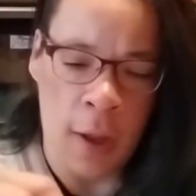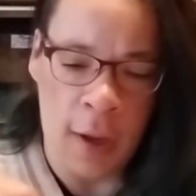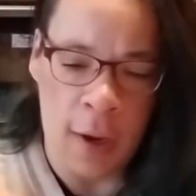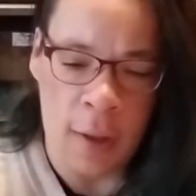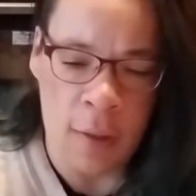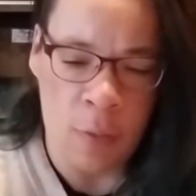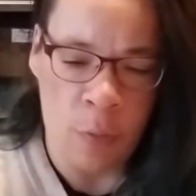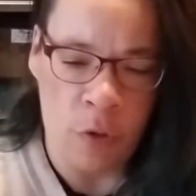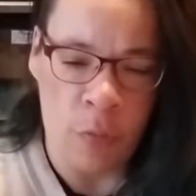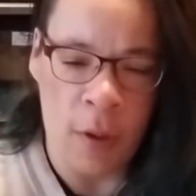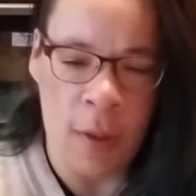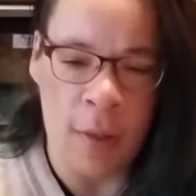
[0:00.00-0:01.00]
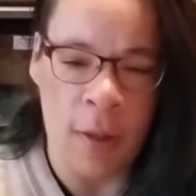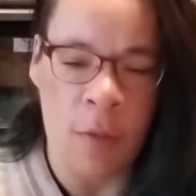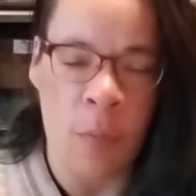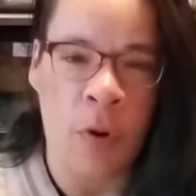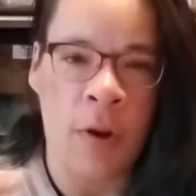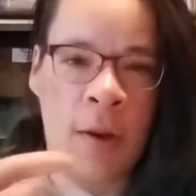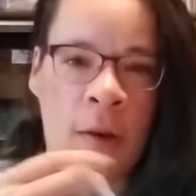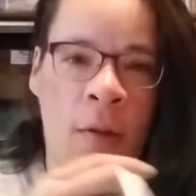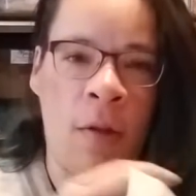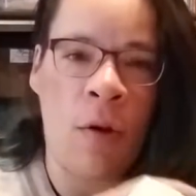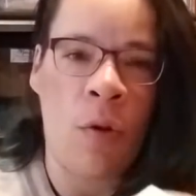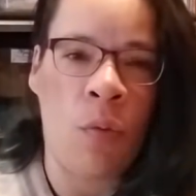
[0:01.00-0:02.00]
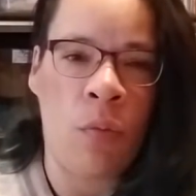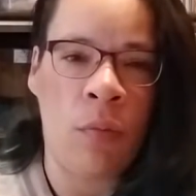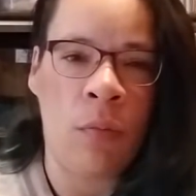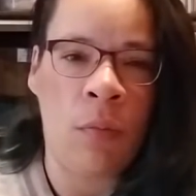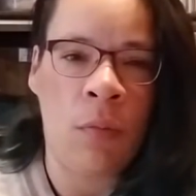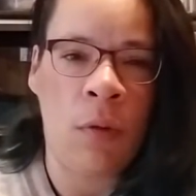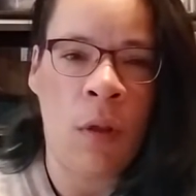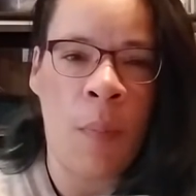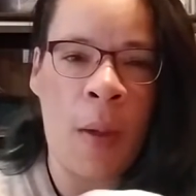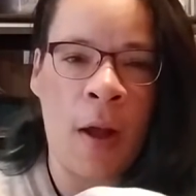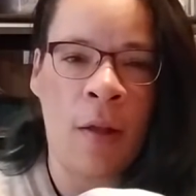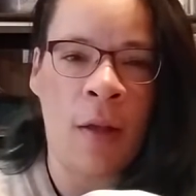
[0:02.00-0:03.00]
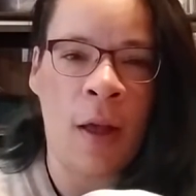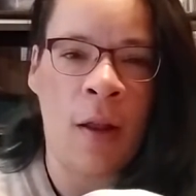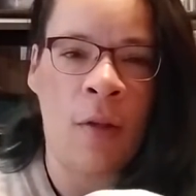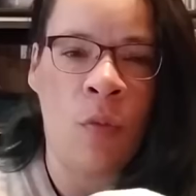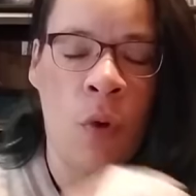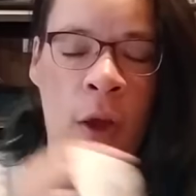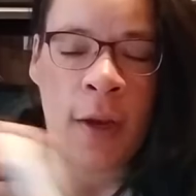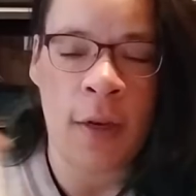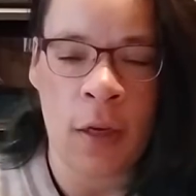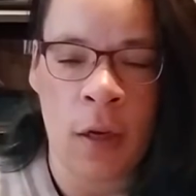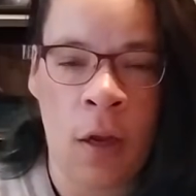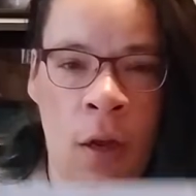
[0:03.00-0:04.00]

It is, which means it's printed, so the back side is white.